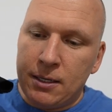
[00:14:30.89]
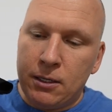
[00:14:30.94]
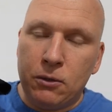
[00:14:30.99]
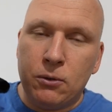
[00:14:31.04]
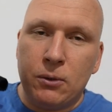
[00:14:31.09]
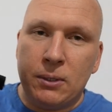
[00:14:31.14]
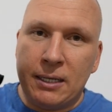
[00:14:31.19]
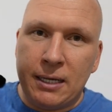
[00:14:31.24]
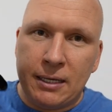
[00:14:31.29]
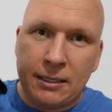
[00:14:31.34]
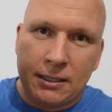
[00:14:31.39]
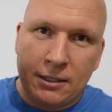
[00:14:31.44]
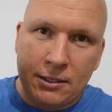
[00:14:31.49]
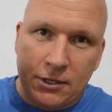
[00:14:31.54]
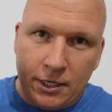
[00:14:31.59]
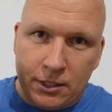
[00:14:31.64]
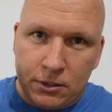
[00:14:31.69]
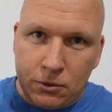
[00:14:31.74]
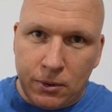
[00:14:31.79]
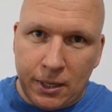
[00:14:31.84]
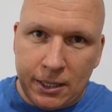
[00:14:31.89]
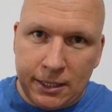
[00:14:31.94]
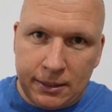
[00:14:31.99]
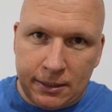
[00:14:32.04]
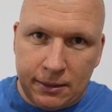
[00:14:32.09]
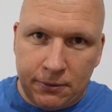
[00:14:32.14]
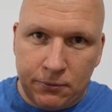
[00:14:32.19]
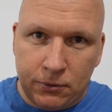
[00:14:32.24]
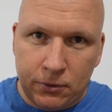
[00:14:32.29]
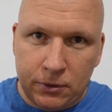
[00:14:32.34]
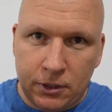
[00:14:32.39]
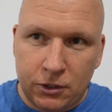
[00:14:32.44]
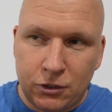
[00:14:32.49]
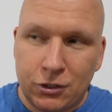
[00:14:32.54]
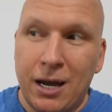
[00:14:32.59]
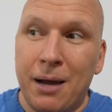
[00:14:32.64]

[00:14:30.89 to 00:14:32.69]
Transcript: you'll get great quality footage?